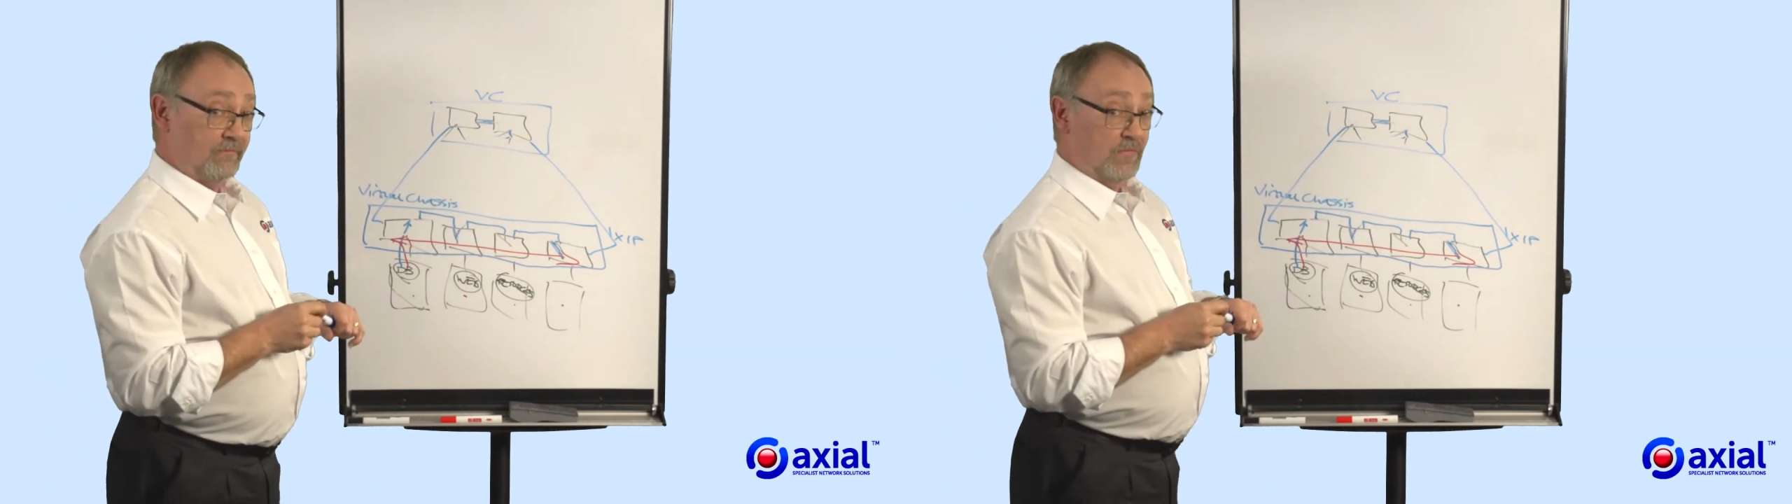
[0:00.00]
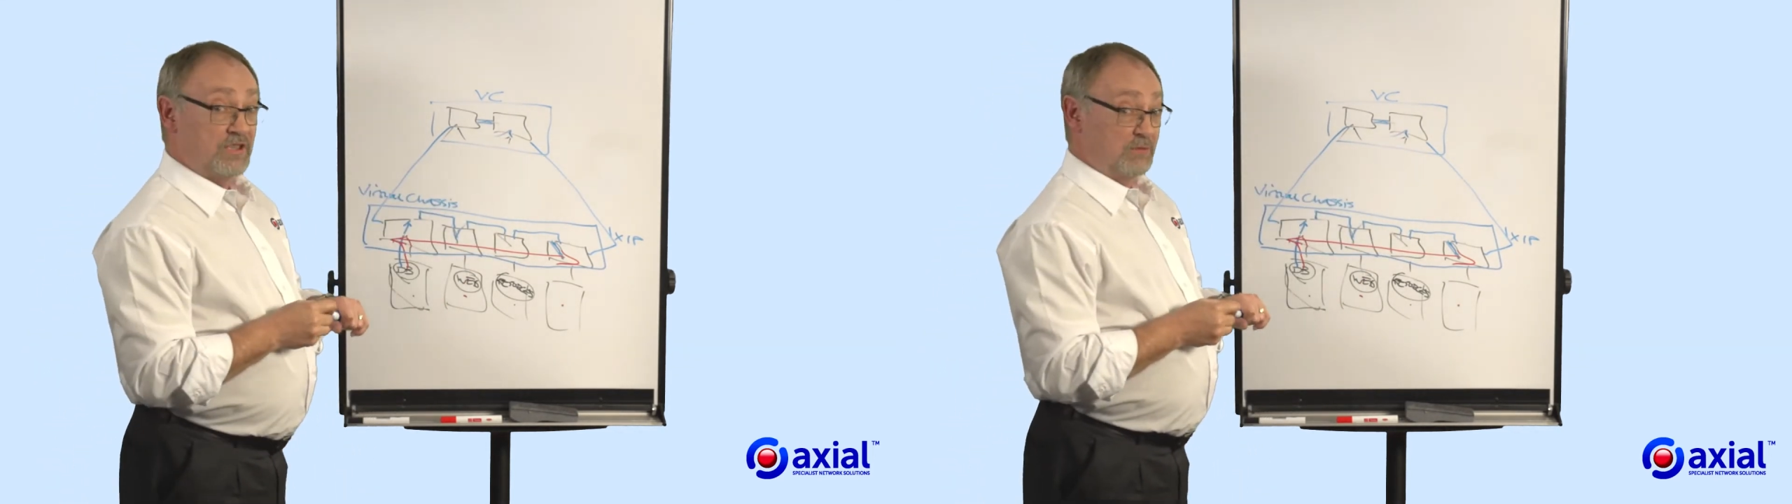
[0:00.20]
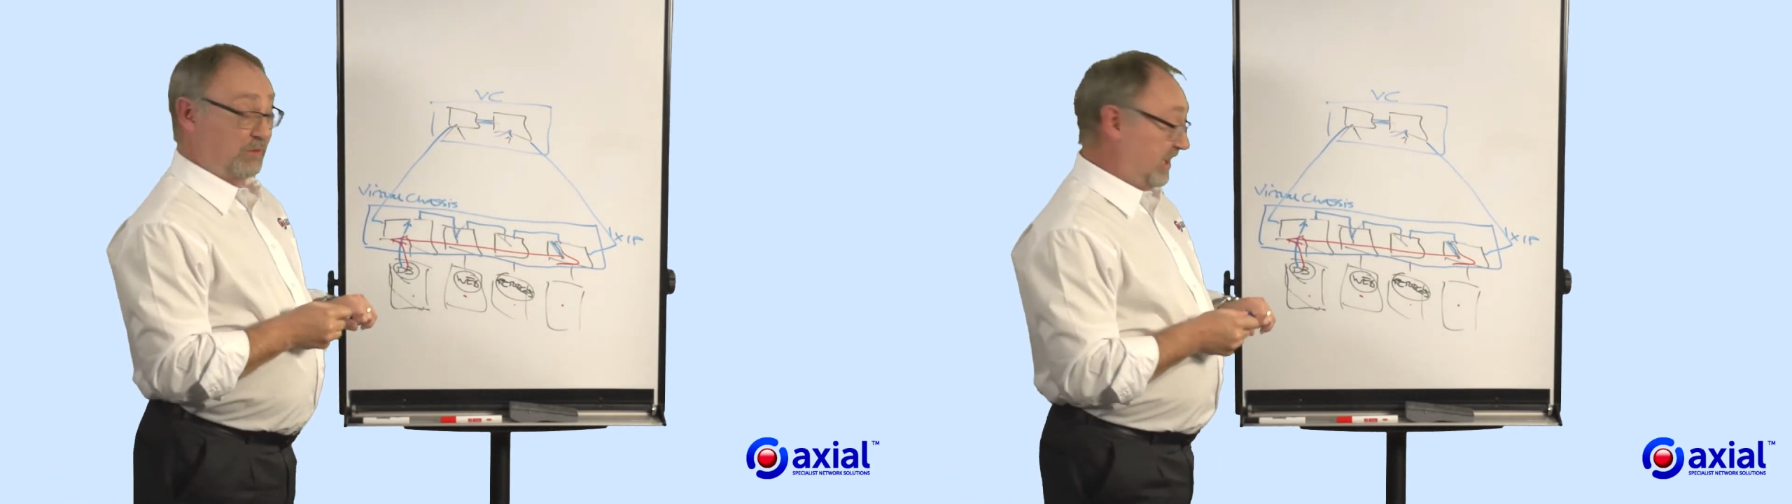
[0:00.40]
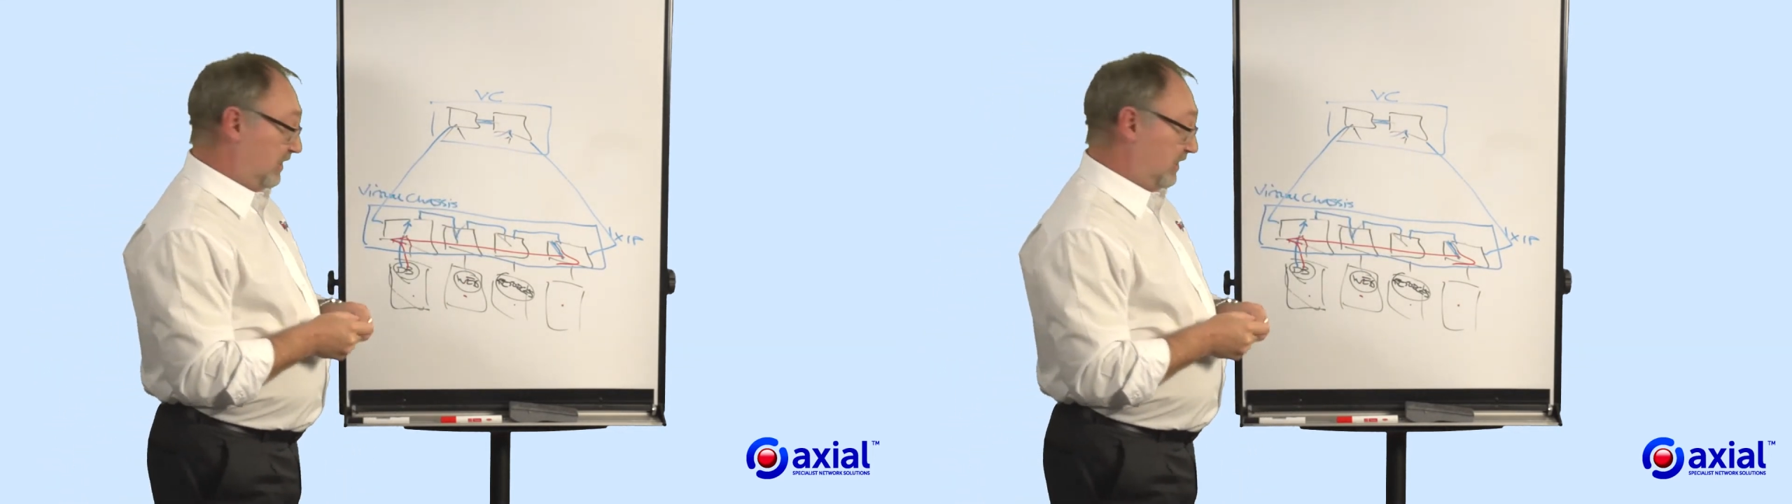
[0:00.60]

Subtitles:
which is pretty